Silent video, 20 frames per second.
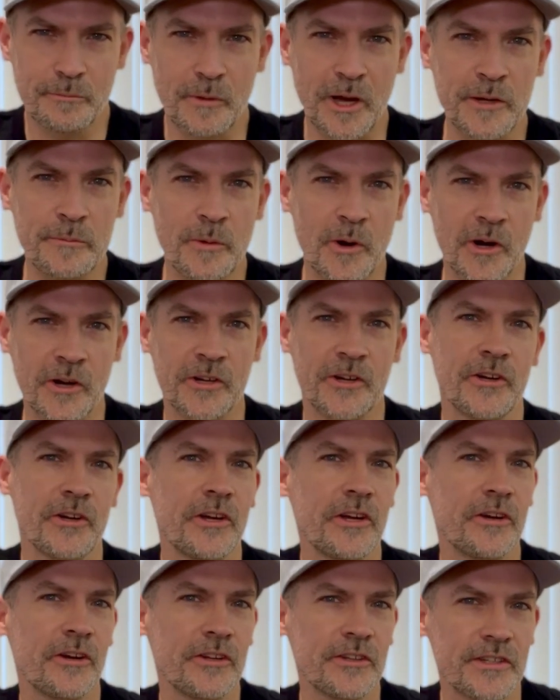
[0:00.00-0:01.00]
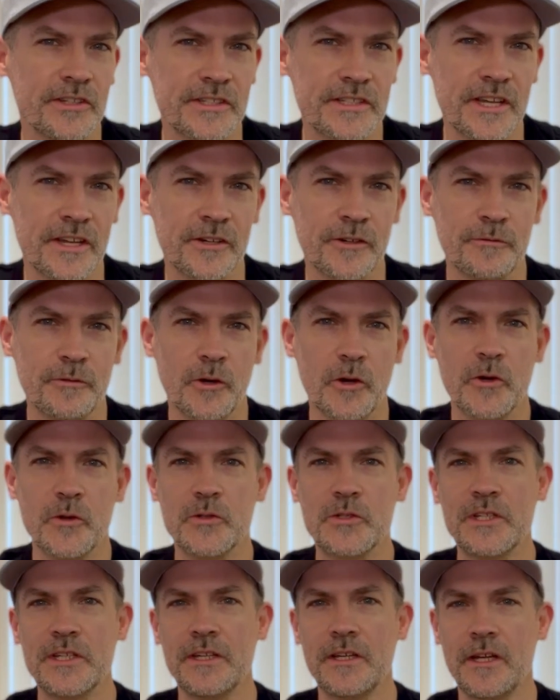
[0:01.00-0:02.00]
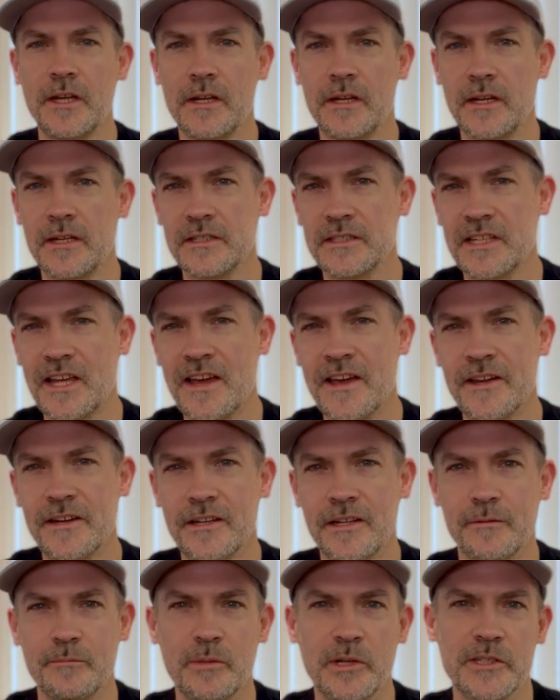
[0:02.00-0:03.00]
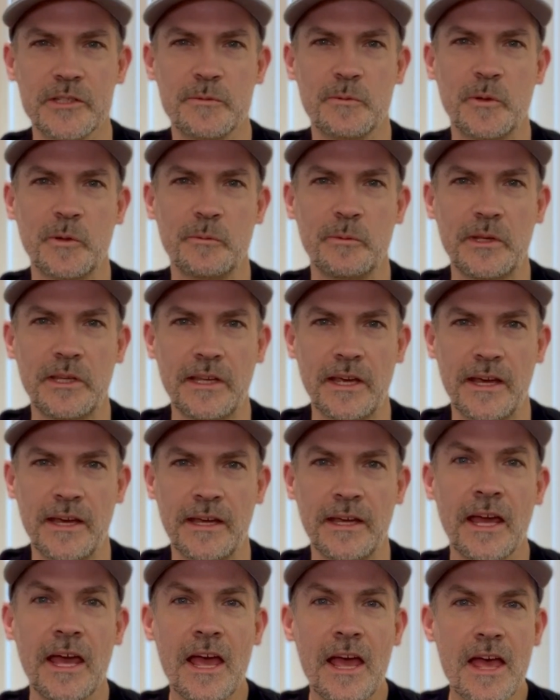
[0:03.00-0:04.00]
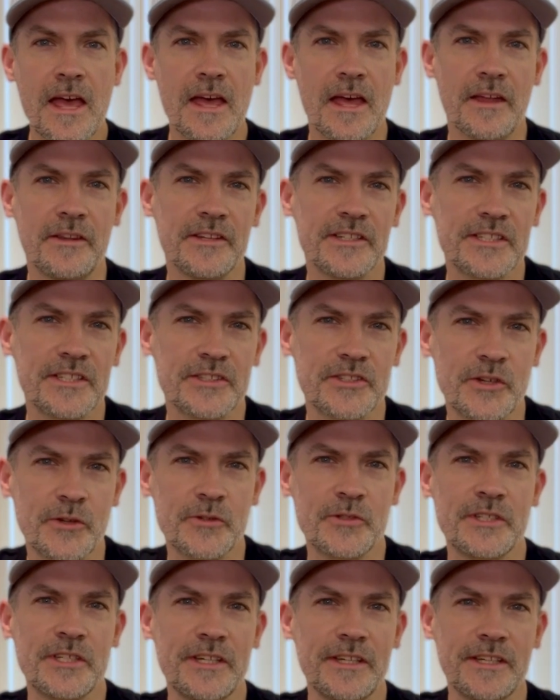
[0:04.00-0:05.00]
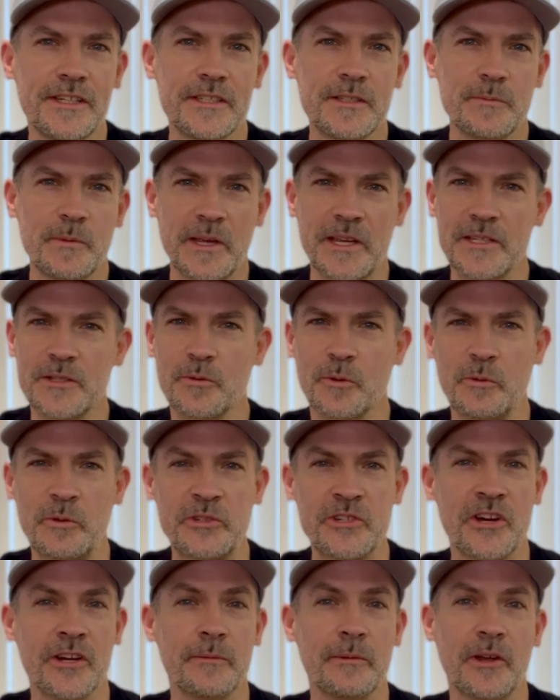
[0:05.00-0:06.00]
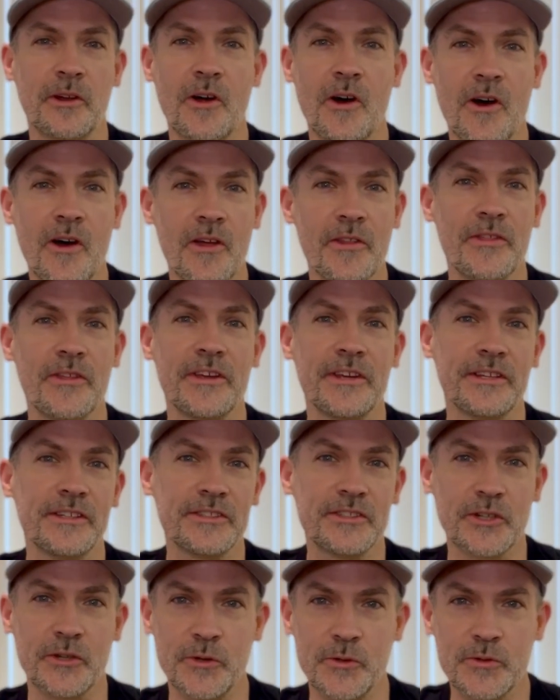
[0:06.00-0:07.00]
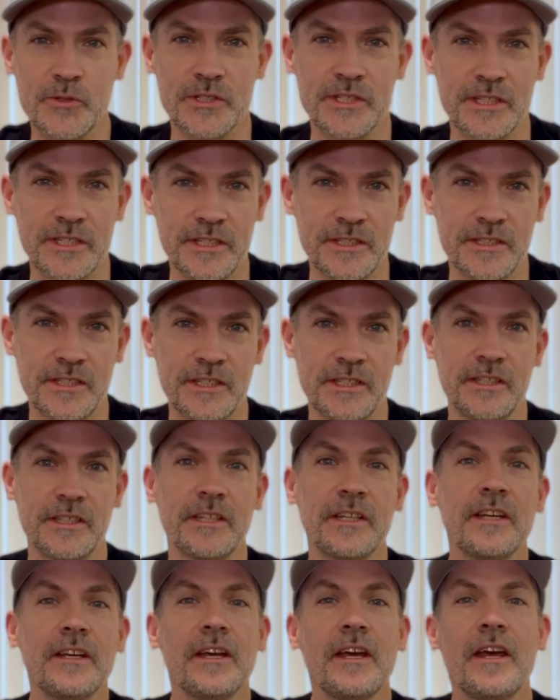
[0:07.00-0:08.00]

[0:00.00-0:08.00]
Mike Parker here at the Center for OCD and Anxiety in Pittsburgh, PA, and this is OCD Space, where we talk about all things OCD.